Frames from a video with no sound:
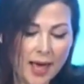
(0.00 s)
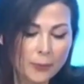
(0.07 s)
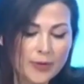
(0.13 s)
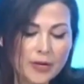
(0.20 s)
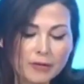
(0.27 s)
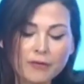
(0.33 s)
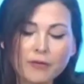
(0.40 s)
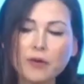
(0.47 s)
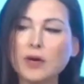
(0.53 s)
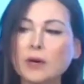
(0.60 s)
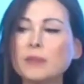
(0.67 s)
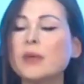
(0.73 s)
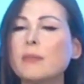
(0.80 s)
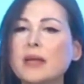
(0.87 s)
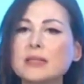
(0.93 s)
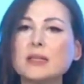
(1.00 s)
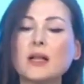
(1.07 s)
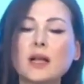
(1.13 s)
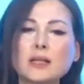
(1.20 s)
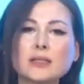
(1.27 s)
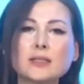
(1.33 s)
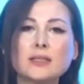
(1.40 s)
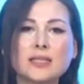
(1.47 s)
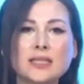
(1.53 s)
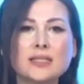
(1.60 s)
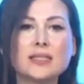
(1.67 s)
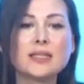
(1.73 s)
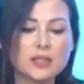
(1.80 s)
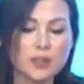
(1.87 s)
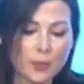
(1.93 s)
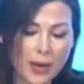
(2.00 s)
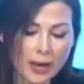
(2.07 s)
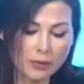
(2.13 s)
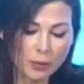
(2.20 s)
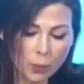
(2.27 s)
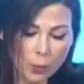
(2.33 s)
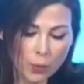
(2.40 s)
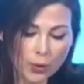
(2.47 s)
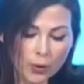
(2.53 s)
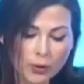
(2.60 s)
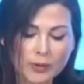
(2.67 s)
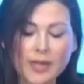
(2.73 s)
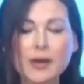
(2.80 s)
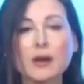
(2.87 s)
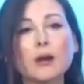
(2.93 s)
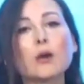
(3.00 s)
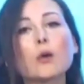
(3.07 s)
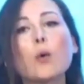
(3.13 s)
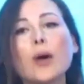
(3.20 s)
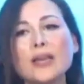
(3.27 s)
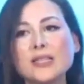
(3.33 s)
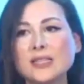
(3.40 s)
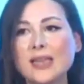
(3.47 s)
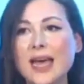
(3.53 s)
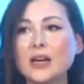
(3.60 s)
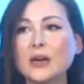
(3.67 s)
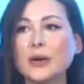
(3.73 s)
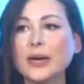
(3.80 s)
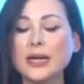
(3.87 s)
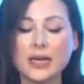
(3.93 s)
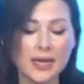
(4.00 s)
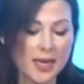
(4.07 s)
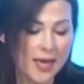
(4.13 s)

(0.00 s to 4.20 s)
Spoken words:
reaffirmed the mental health statistics around the world that are quite staggering,